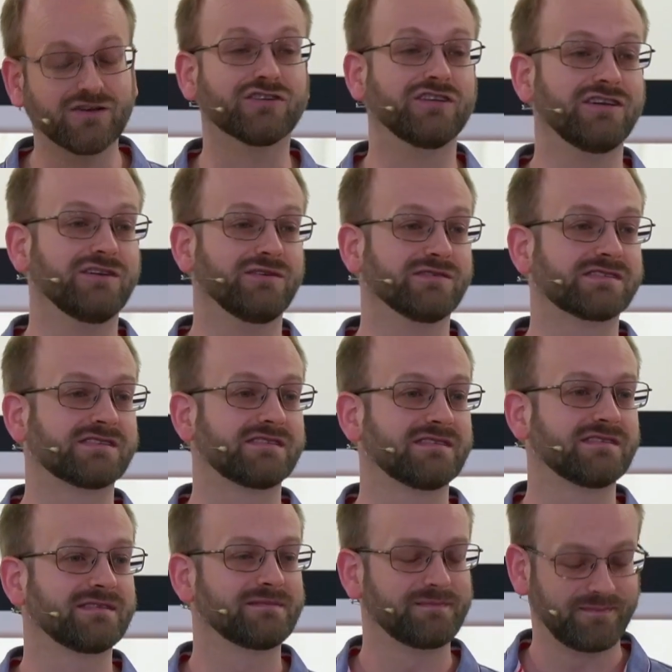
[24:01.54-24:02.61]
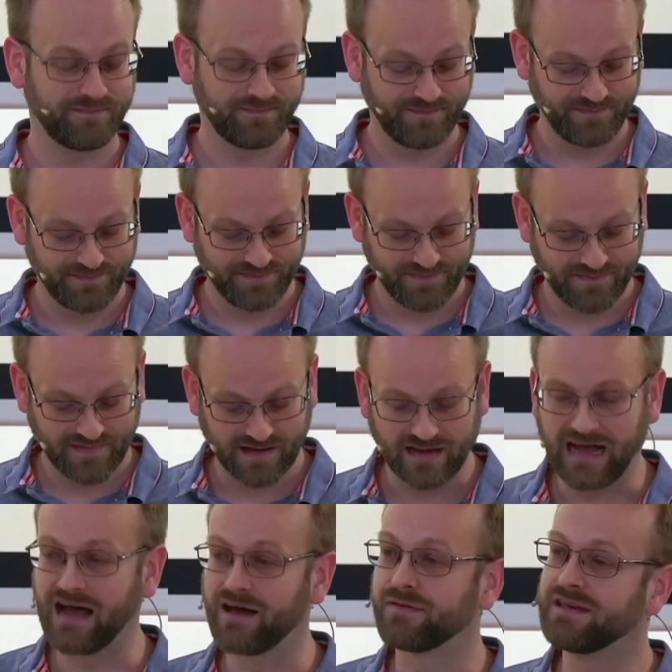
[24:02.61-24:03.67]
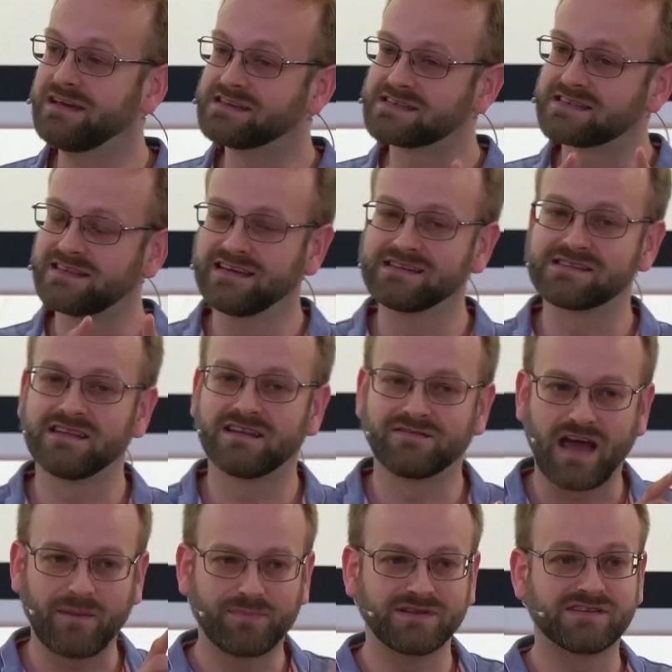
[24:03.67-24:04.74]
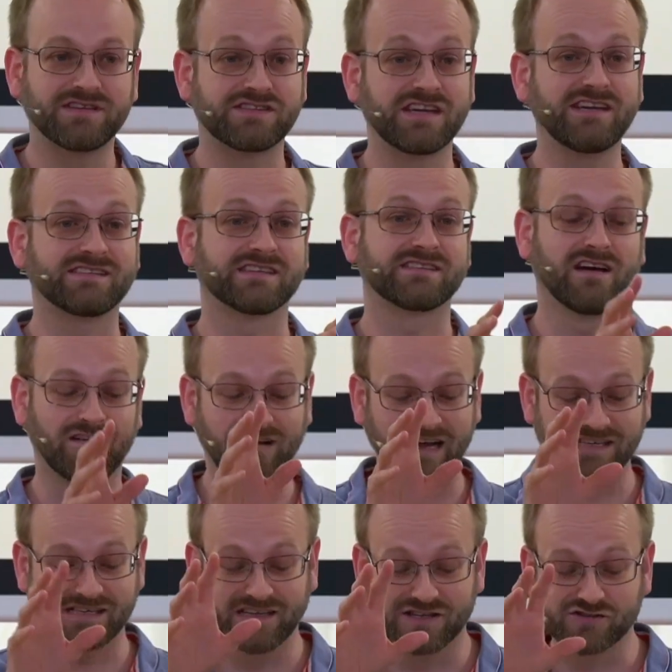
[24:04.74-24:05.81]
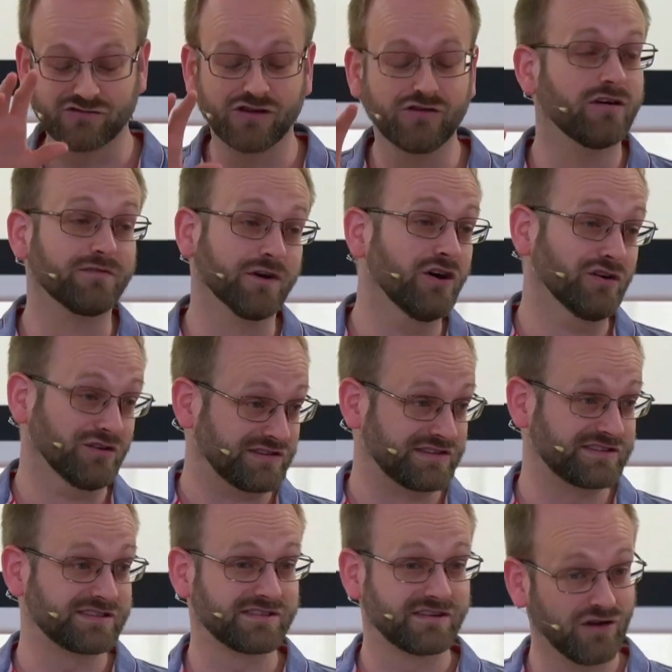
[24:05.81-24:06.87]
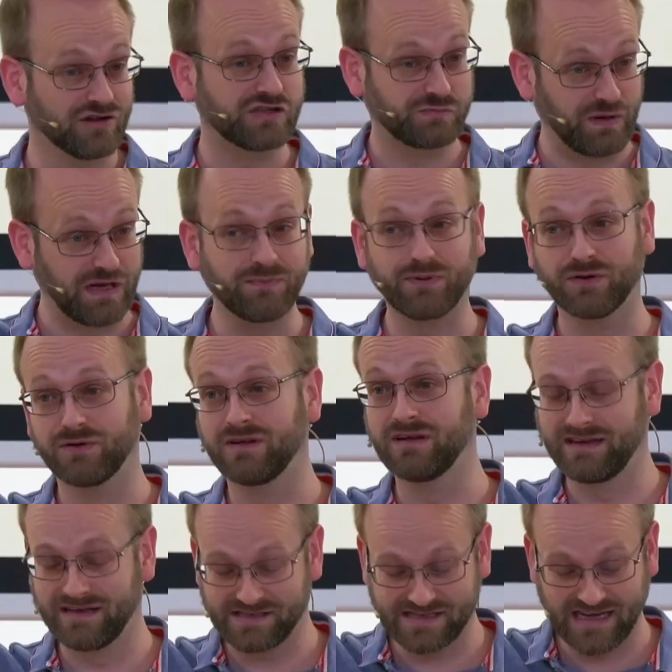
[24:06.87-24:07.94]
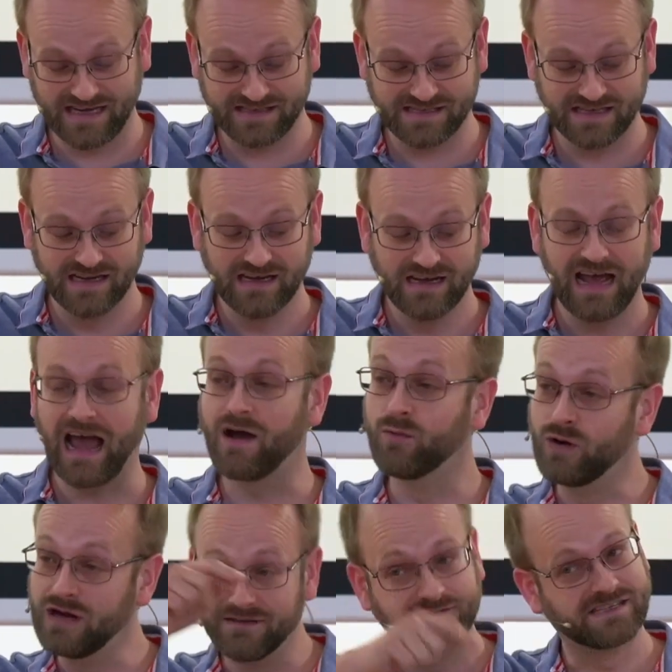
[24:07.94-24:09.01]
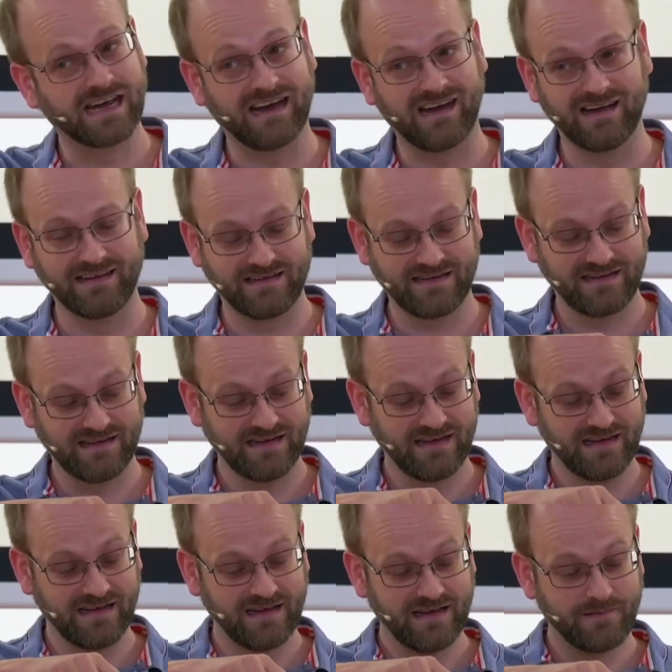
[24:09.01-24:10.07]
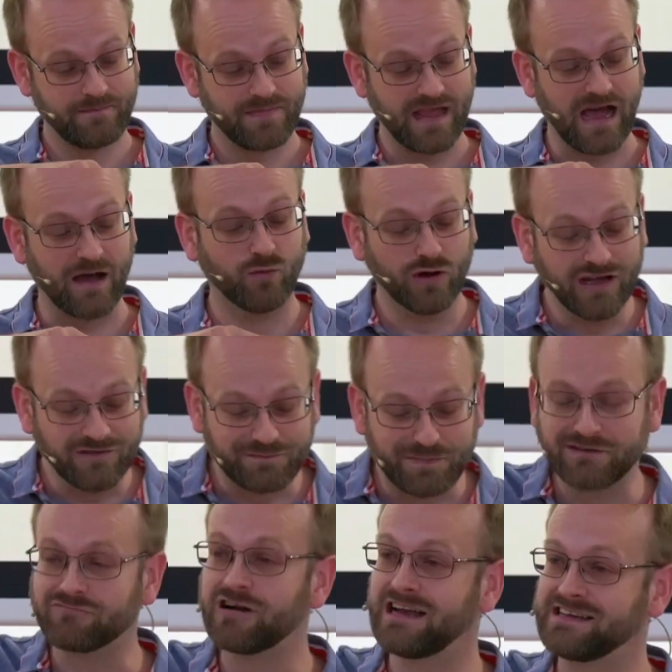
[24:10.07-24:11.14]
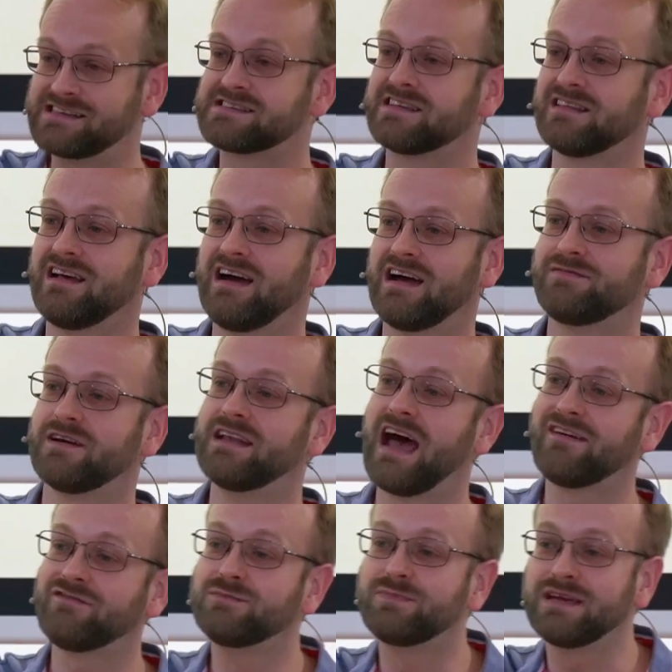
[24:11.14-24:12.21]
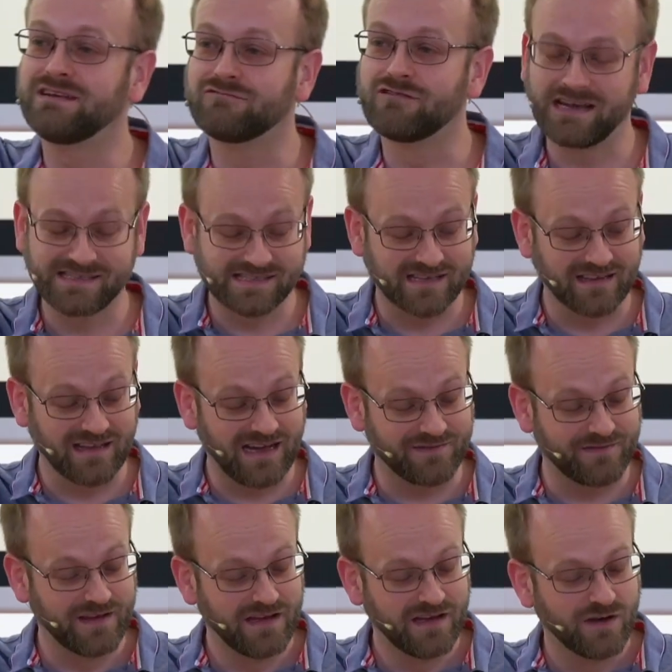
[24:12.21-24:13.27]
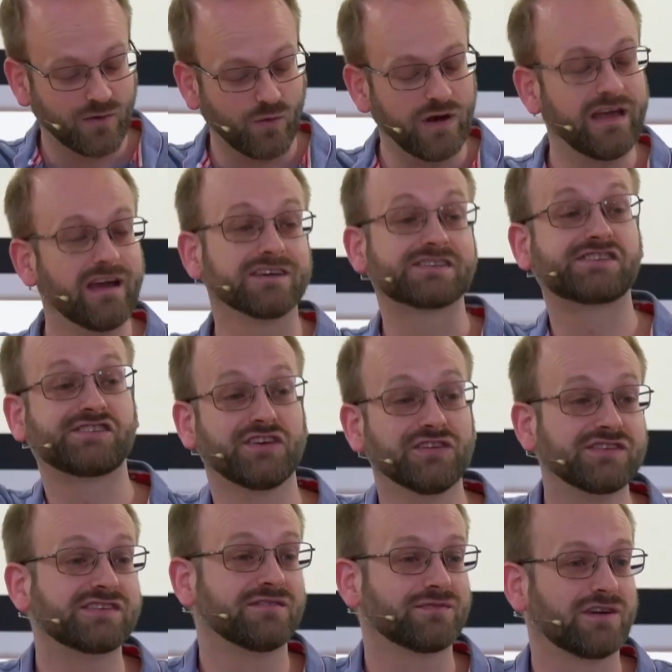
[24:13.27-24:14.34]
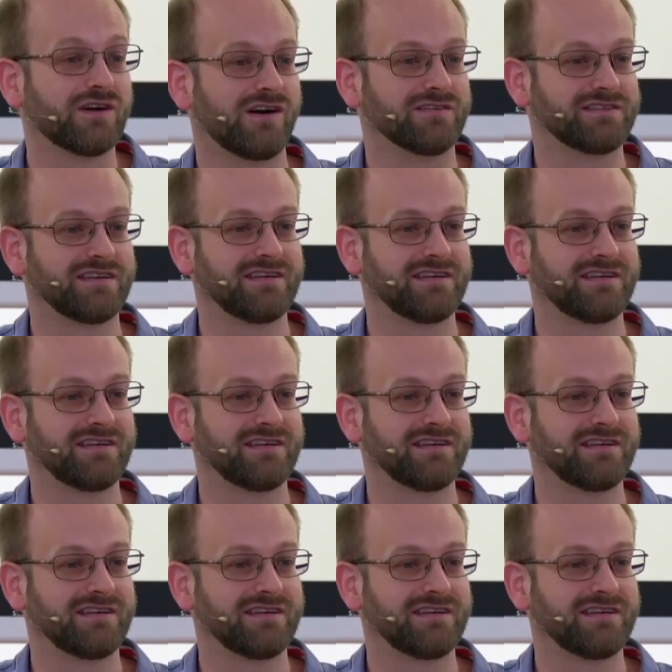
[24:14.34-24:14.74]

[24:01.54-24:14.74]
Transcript: news. How these things that have happened to Jesus are actually true of us, God's people, in a sense. How we've died and we've been raised to life. And having been raised to life, we are sons of God,